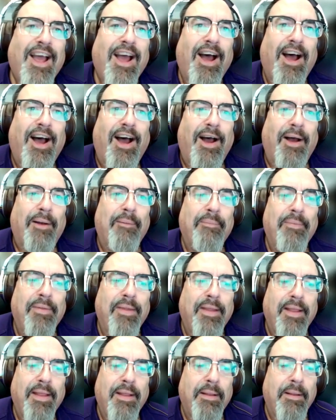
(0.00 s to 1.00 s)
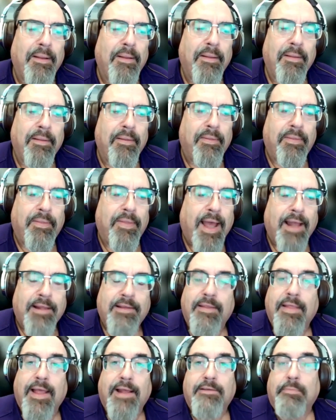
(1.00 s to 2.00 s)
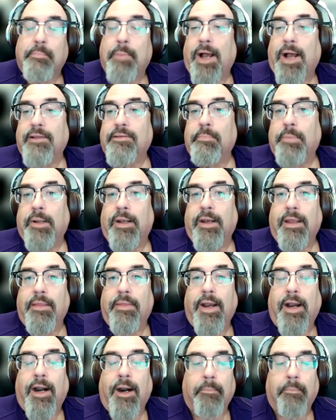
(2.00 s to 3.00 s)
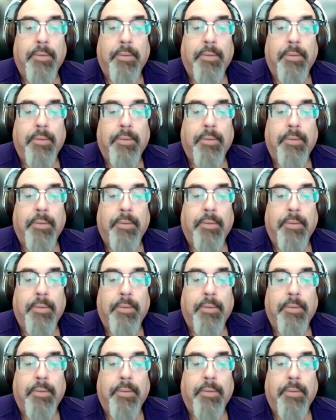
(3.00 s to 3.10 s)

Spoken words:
uh, that's a possibility there.